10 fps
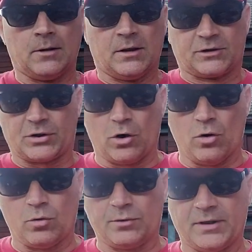
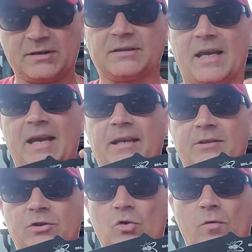So, this is 8
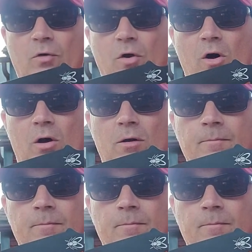inches overall.